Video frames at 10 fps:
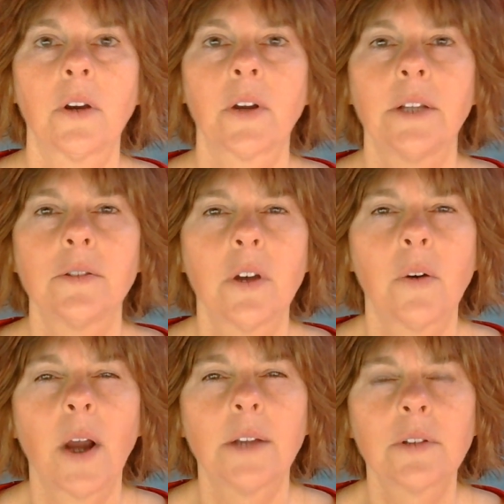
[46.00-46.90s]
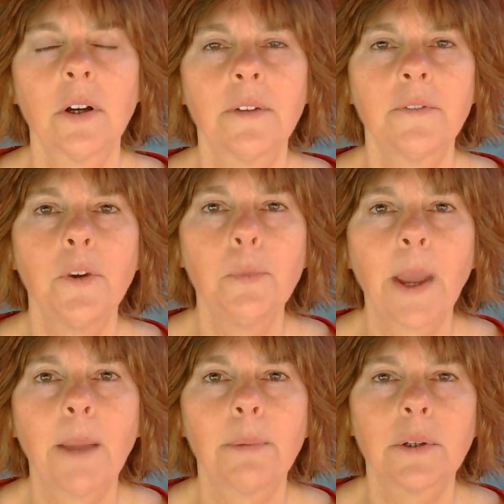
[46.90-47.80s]
Okay, so I saw a few
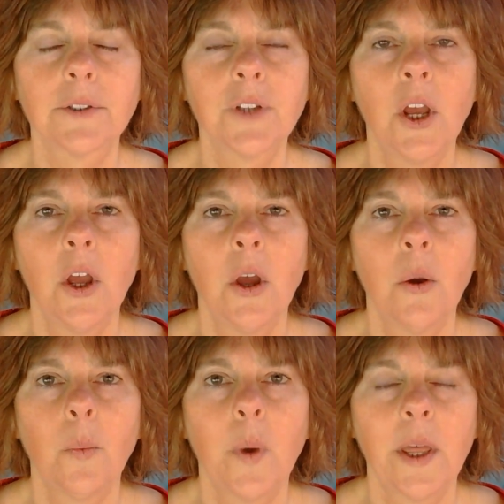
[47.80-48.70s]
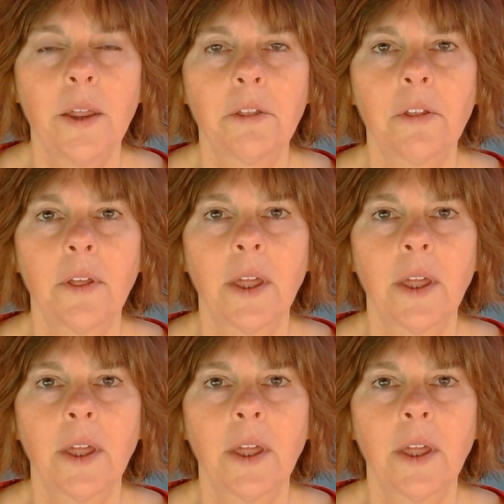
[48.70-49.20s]
papers with